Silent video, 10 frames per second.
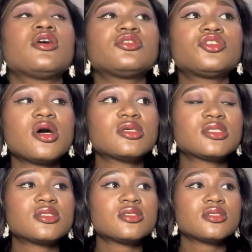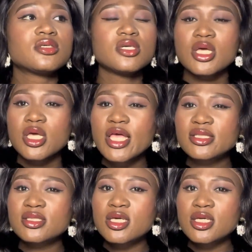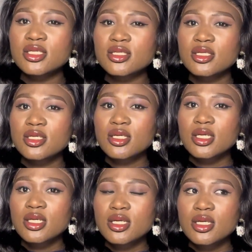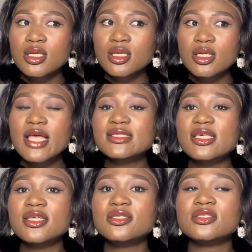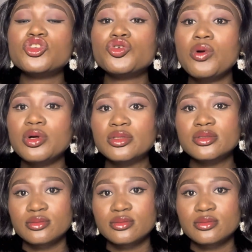just 18 18 yuan.